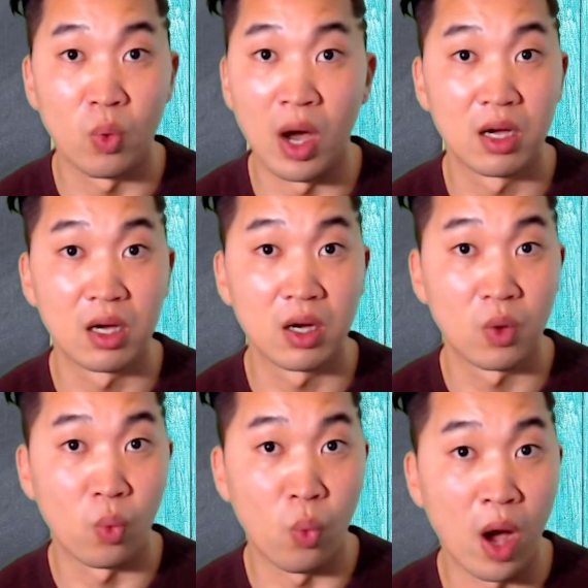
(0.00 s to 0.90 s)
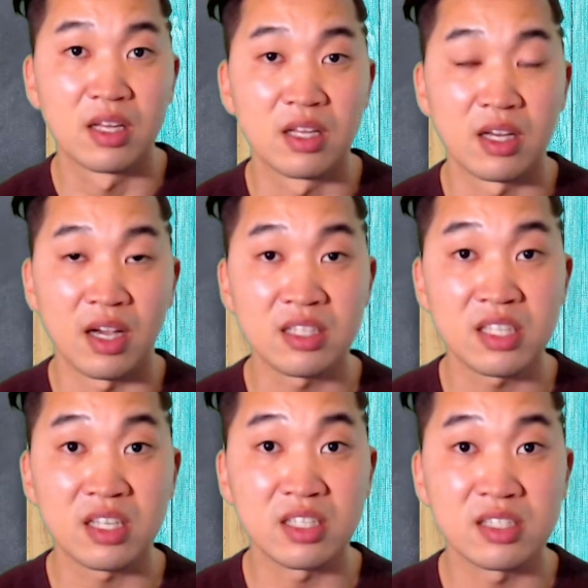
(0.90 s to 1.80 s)
wa, wa. I
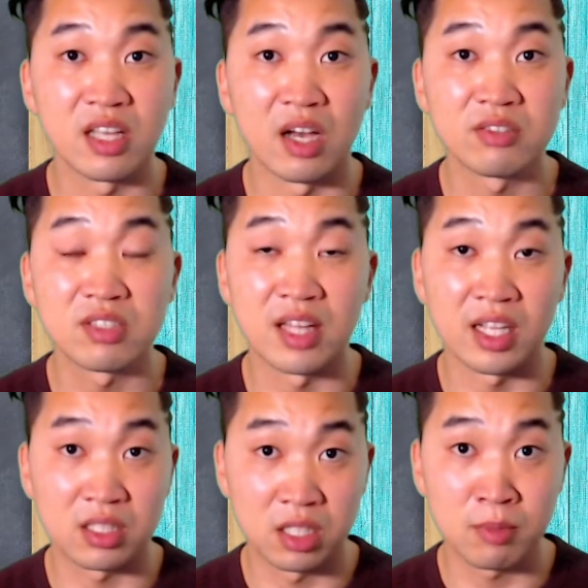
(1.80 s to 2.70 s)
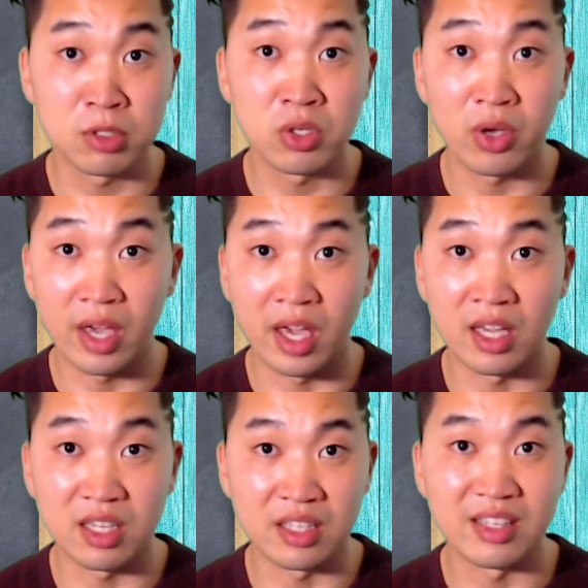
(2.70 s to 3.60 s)
think it sounds like WA
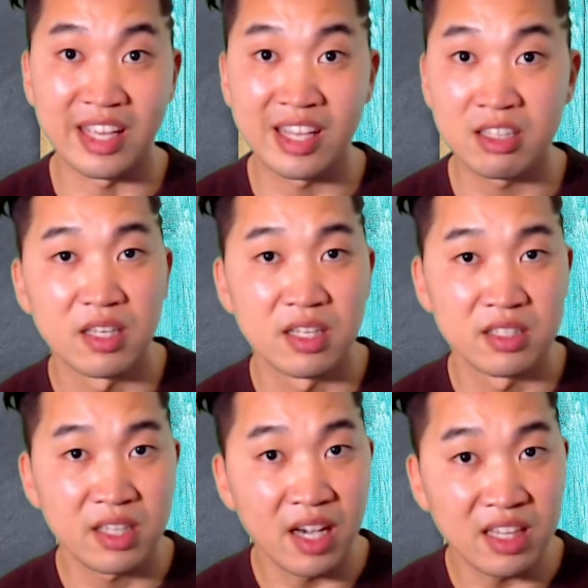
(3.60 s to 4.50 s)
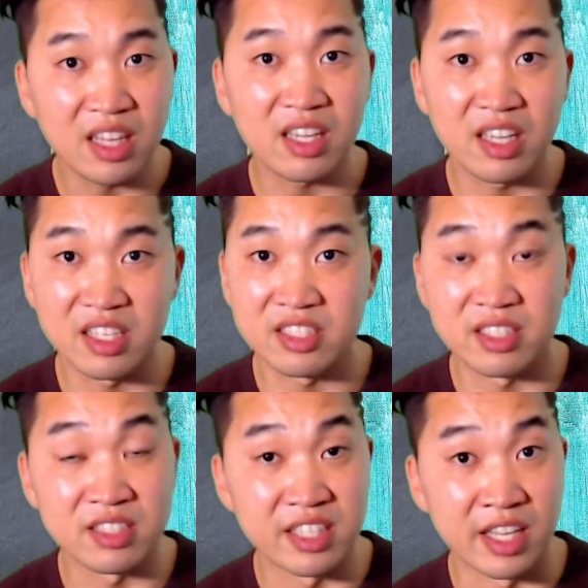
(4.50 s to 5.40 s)
in English. Yeah, I think it is
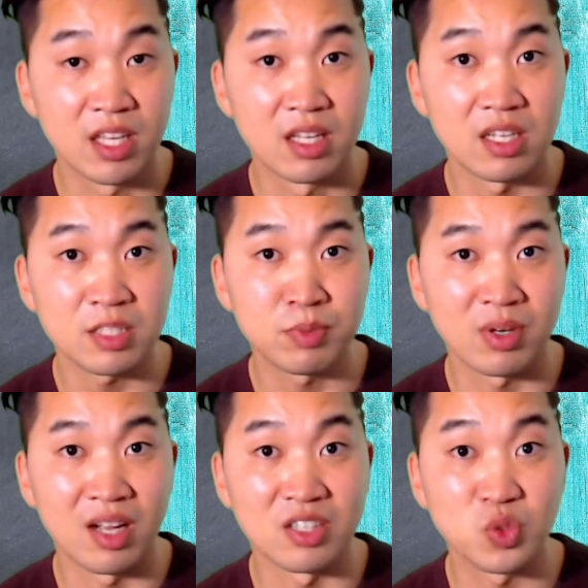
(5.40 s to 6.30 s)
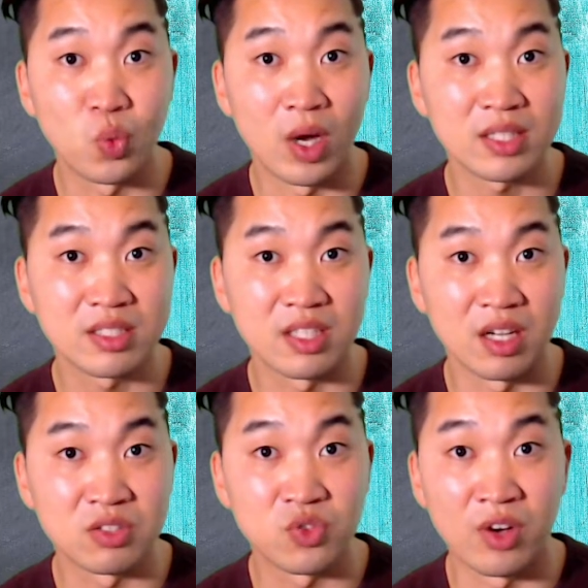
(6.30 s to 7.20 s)
the same. Let's pronounce wa
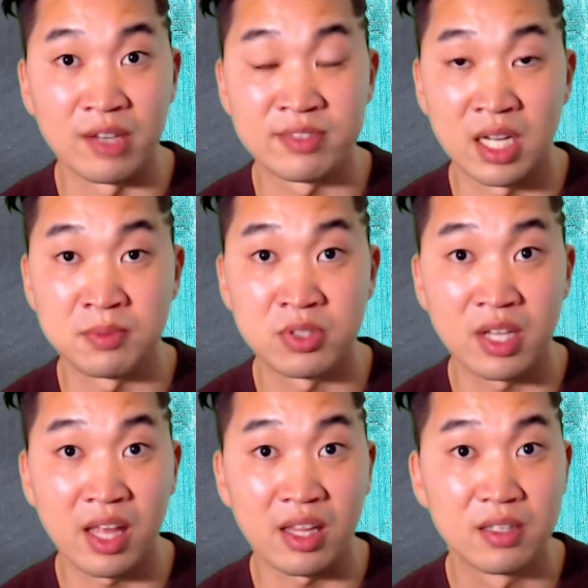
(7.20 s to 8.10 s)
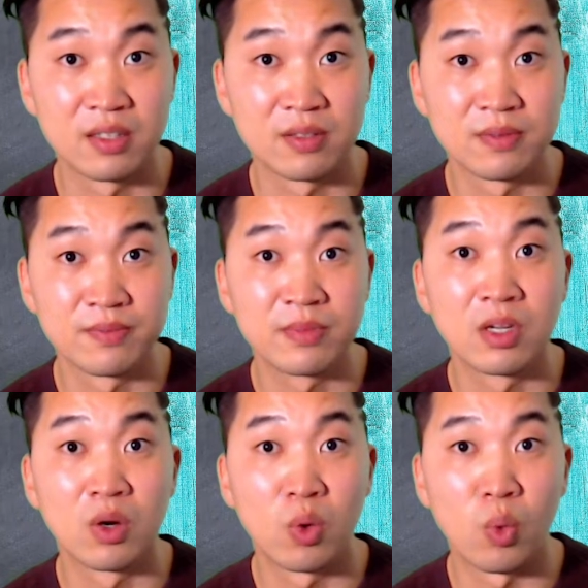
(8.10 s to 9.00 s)
sounds 5 times together.
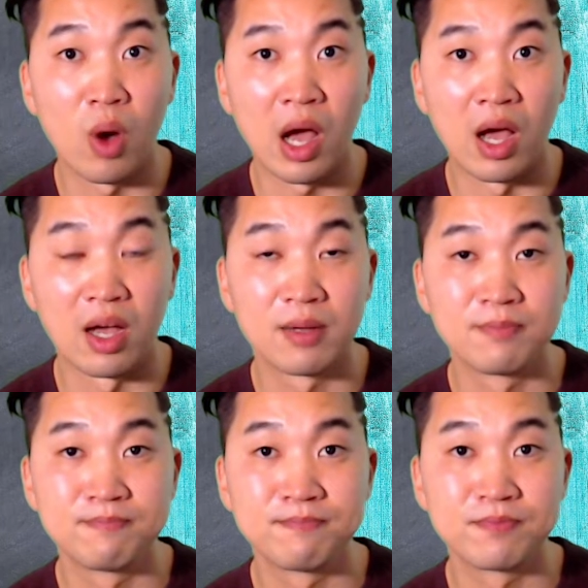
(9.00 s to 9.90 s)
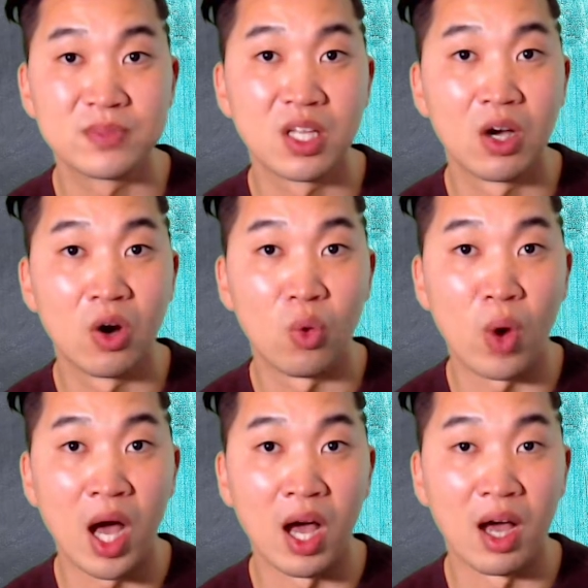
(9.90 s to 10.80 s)
Wa,
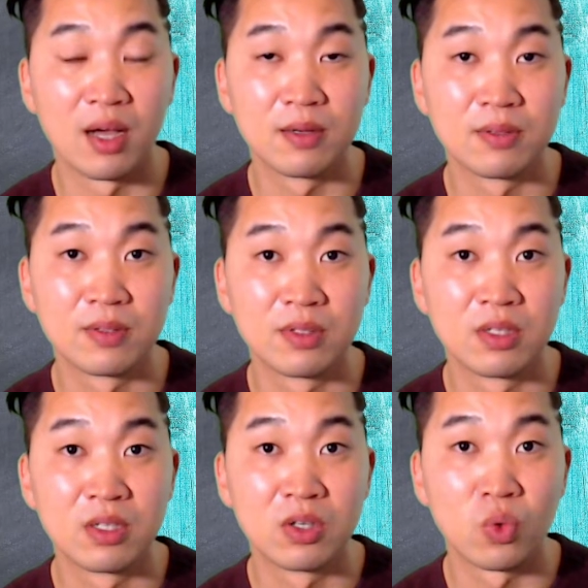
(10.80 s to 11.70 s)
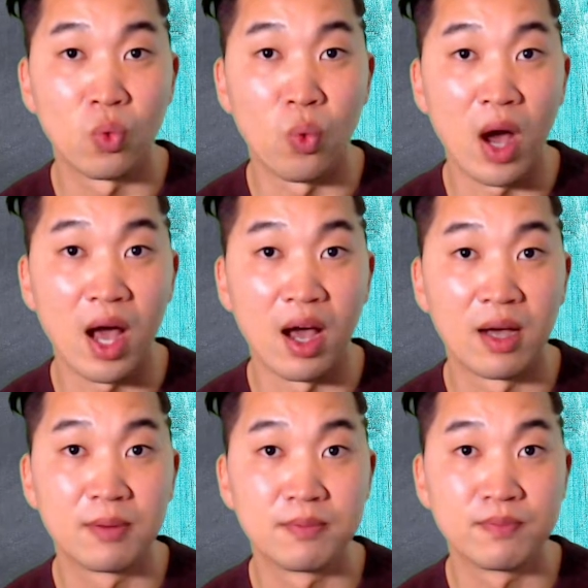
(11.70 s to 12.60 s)
wa, wa,
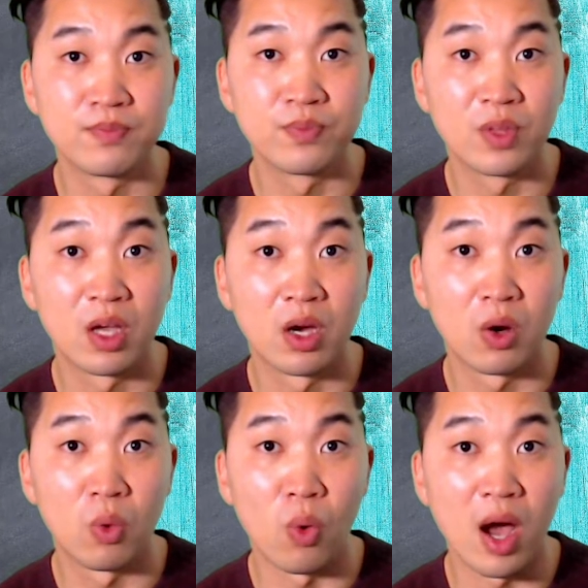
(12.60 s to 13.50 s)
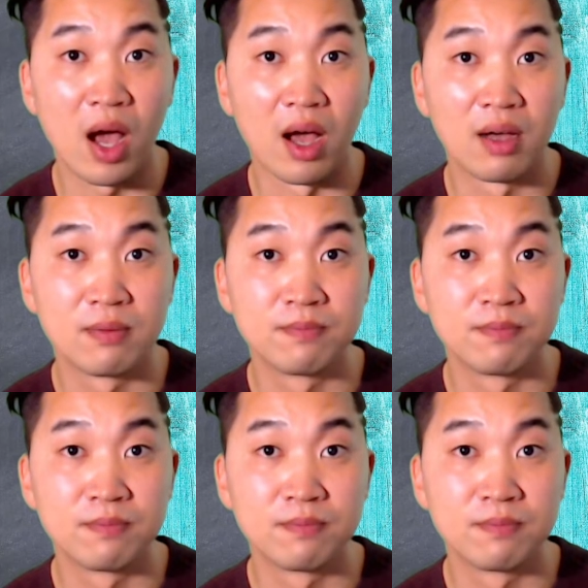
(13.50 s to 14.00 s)
wa,